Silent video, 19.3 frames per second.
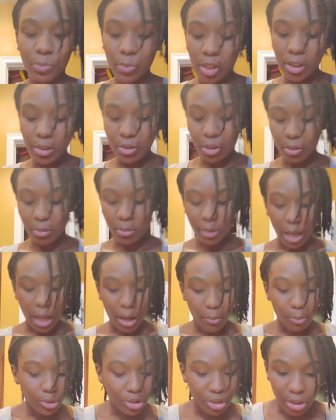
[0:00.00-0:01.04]
So I
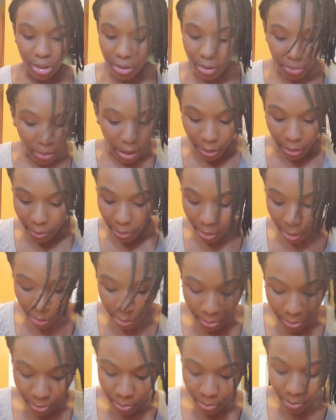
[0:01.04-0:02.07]
would just, I don't know,
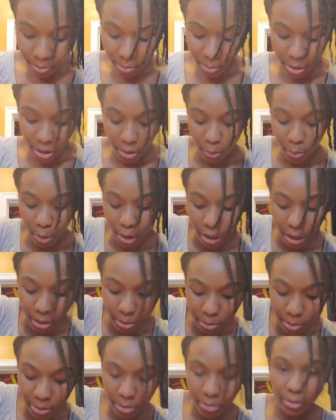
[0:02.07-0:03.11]
pick one up.
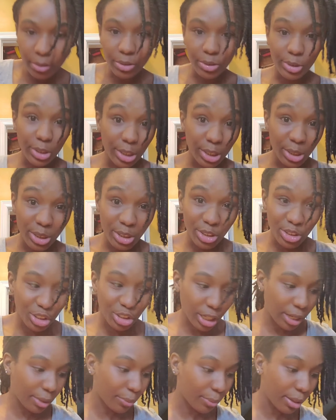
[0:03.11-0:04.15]
You see, this is
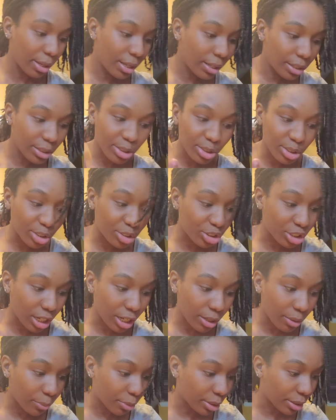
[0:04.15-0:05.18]
a
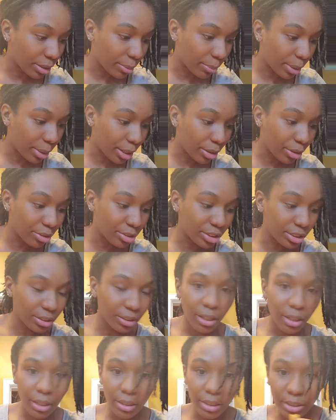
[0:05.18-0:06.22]
giant one compared to
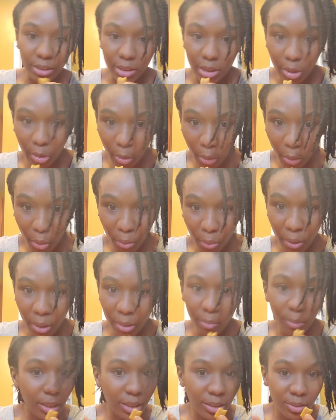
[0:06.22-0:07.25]
this little one.
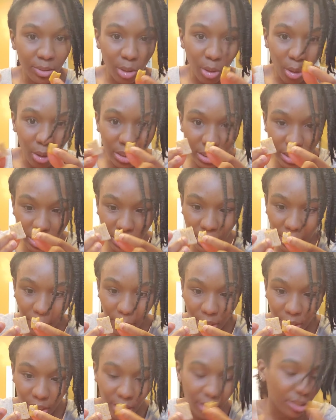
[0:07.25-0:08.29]
But as long as the same
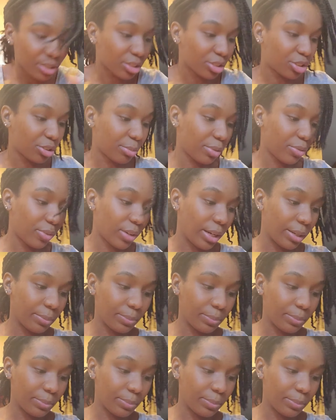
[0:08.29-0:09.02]
thickness, it should be fine.